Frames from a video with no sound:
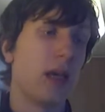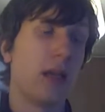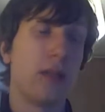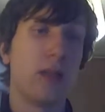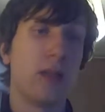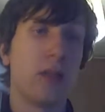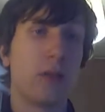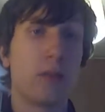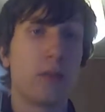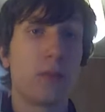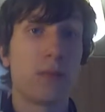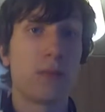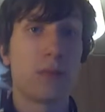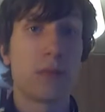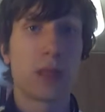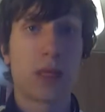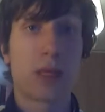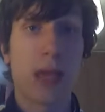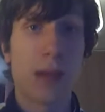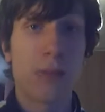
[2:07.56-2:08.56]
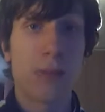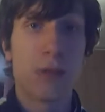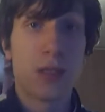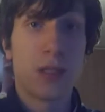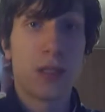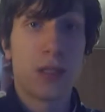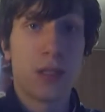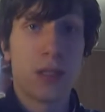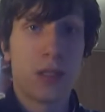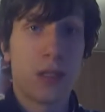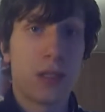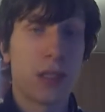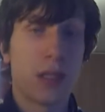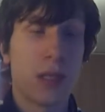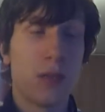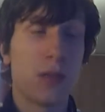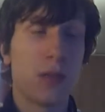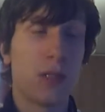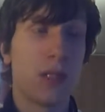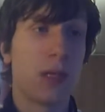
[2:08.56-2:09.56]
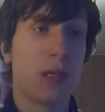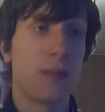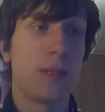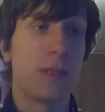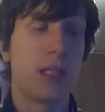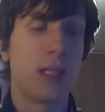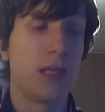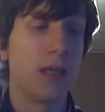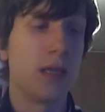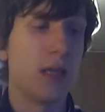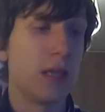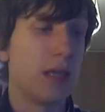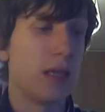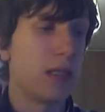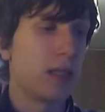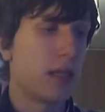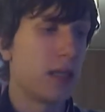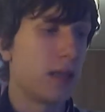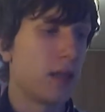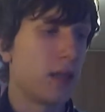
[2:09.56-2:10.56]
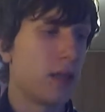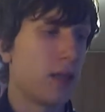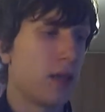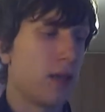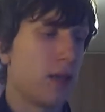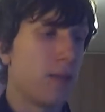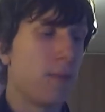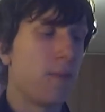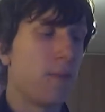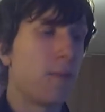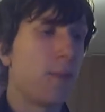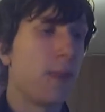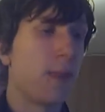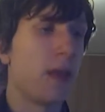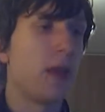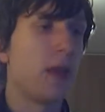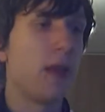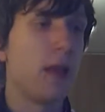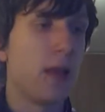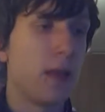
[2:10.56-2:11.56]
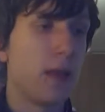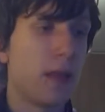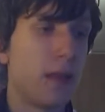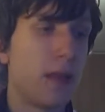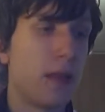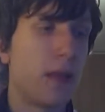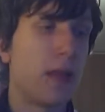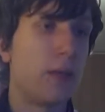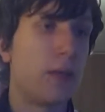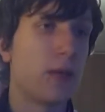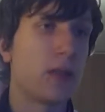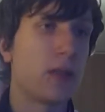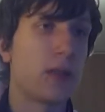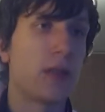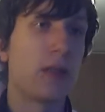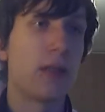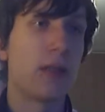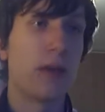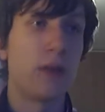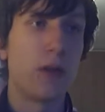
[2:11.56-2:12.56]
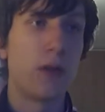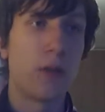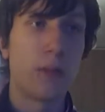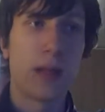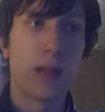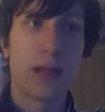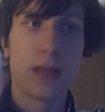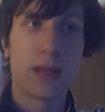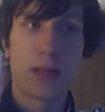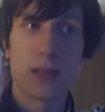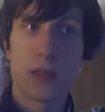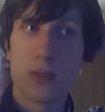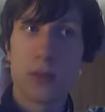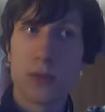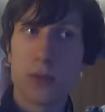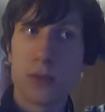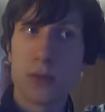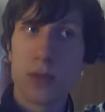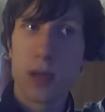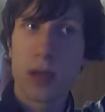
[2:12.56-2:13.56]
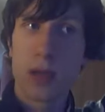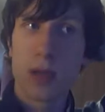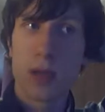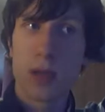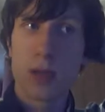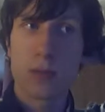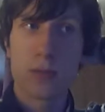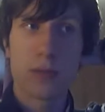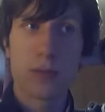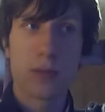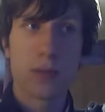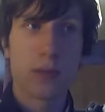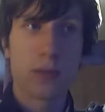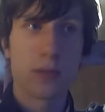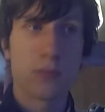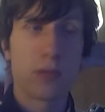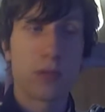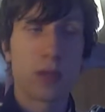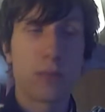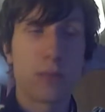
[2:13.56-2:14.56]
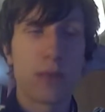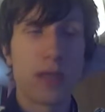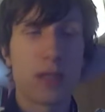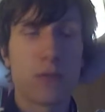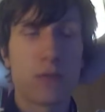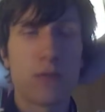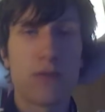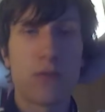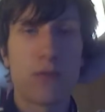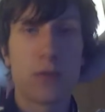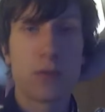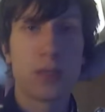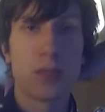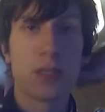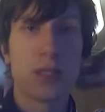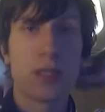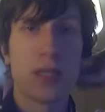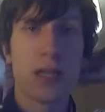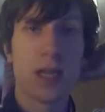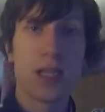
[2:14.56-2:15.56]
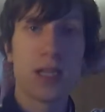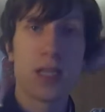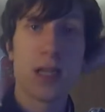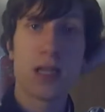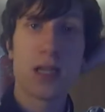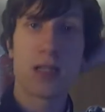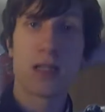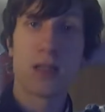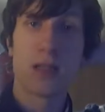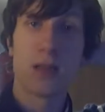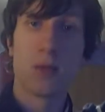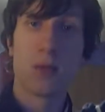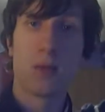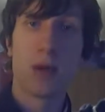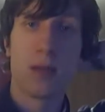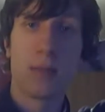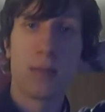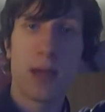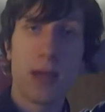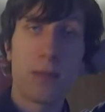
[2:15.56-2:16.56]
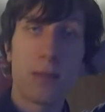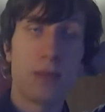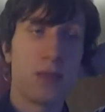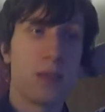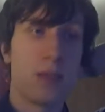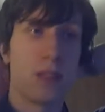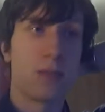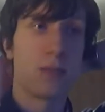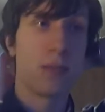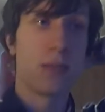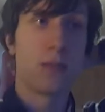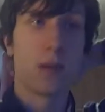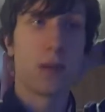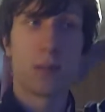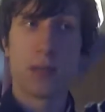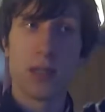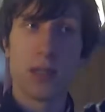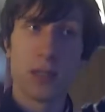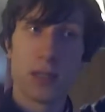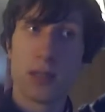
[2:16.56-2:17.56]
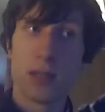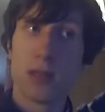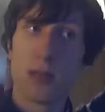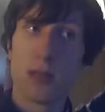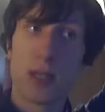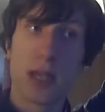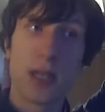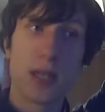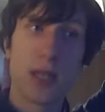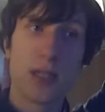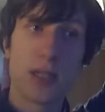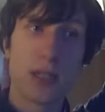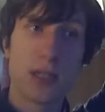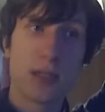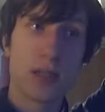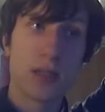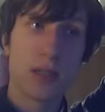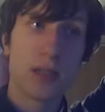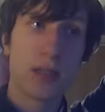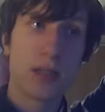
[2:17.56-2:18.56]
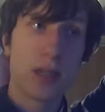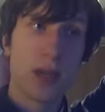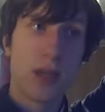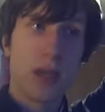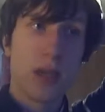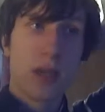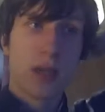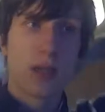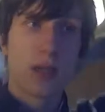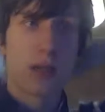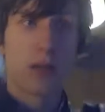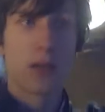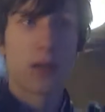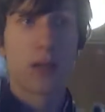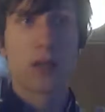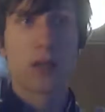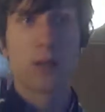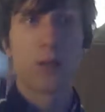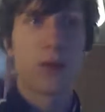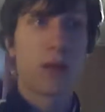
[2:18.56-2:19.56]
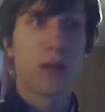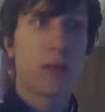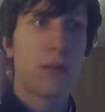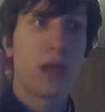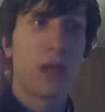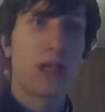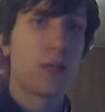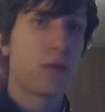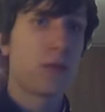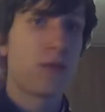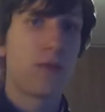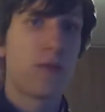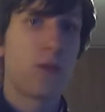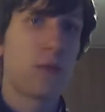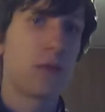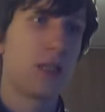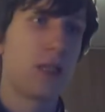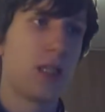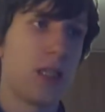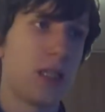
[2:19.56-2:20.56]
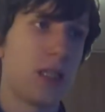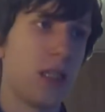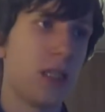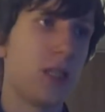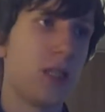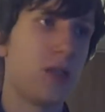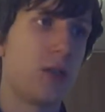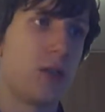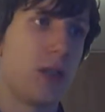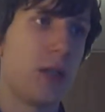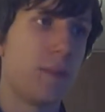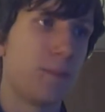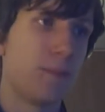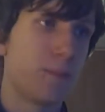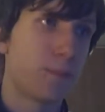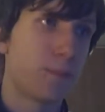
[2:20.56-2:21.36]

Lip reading: And Cameron's just as guilty. I mean, he said that there were no plans to bring major reform to the NHS, and the white paper's just been published, and the NHS is going under one of the biggest reforms in its history.